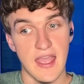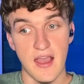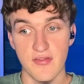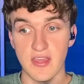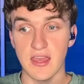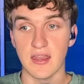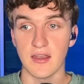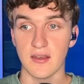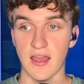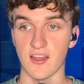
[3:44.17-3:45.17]
And
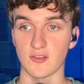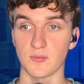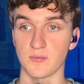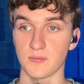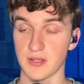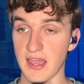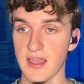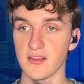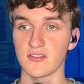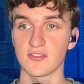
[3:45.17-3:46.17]
then has
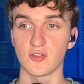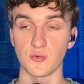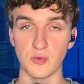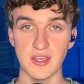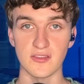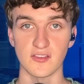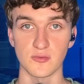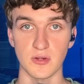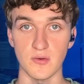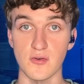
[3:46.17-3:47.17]
plans to weaken the
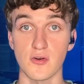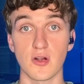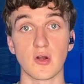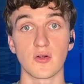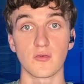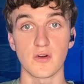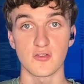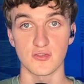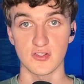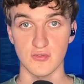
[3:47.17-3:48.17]
Supreme Court,
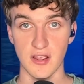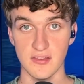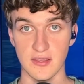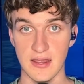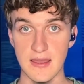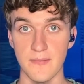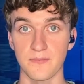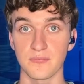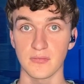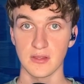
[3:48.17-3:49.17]
which will strengthen
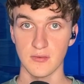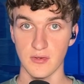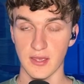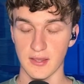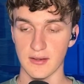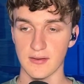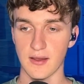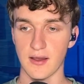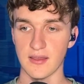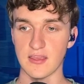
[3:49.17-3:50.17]
him, and
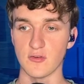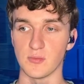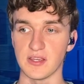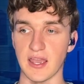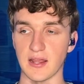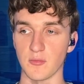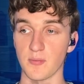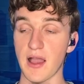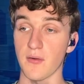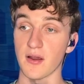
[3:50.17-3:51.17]
he would be gaining more
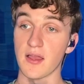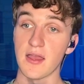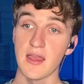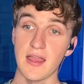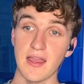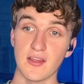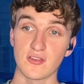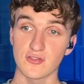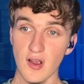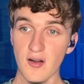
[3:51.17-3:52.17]
power.
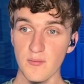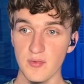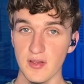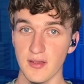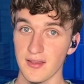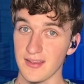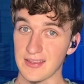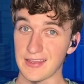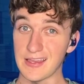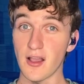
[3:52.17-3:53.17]
Trump,
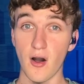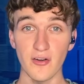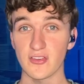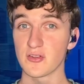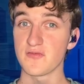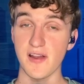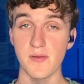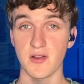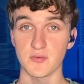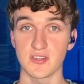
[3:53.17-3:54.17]
he also very
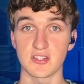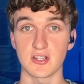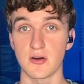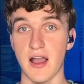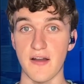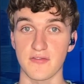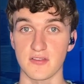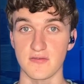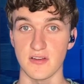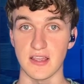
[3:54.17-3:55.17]
much wants to go
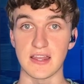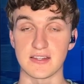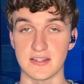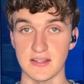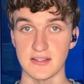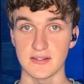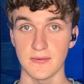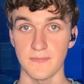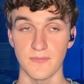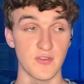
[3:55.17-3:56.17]
after the very entities,
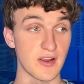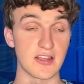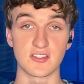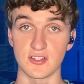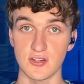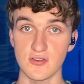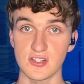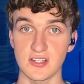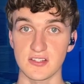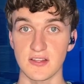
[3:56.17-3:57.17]
the very
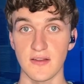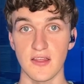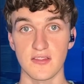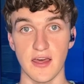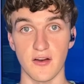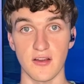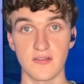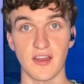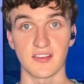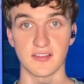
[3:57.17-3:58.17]
institutions that are
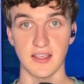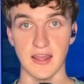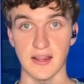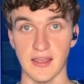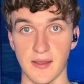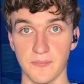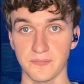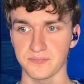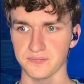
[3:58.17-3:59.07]
investigating him